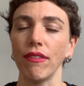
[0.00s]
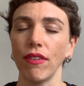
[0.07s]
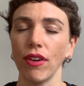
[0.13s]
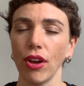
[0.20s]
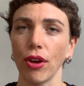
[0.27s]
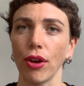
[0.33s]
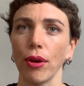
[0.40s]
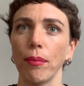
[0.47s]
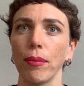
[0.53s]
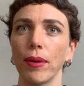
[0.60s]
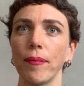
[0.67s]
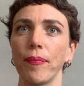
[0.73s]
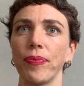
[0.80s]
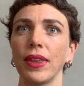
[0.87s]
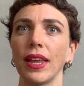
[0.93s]
verb,
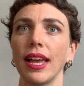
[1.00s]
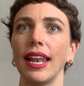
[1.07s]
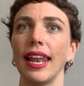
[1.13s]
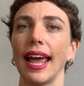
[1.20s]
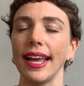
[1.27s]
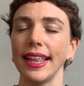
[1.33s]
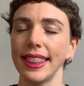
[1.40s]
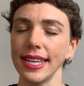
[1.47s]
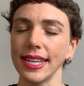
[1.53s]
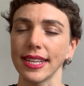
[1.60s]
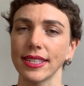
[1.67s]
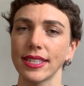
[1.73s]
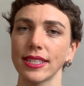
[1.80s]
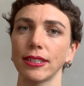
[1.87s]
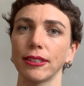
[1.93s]
like
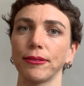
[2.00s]
this.